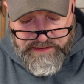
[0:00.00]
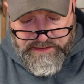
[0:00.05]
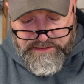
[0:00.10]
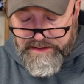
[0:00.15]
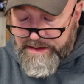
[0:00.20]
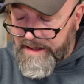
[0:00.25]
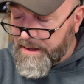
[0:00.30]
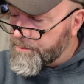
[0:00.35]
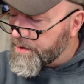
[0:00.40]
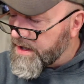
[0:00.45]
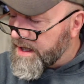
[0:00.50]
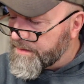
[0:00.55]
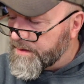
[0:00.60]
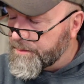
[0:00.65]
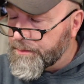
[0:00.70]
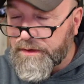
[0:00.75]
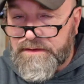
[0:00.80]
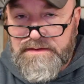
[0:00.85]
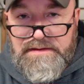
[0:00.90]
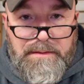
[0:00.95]
and then I'd probably
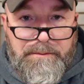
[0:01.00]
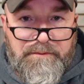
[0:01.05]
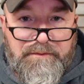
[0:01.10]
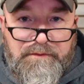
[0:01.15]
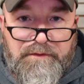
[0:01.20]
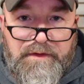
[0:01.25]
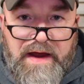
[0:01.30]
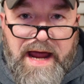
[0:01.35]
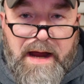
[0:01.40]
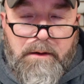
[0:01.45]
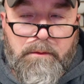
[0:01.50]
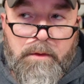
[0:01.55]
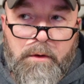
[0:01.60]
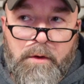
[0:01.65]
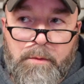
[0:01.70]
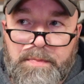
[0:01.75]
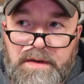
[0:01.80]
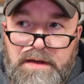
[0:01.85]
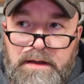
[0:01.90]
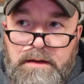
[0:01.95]
put some fat
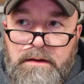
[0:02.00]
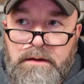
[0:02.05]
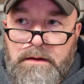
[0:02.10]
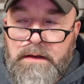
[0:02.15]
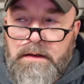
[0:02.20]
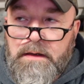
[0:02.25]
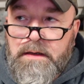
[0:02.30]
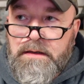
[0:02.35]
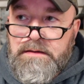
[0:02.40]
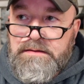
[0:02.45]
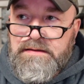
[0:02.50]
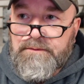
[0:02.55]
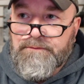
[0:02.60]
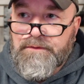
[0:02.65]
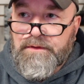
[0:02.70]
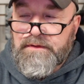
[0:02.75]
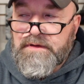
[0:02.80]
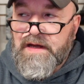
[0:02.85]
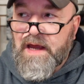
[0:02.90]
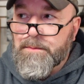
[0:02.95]
rope in a
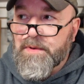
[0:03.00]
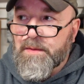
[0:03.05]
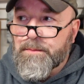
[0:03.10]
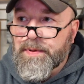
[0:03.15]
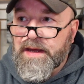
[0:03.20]
different type of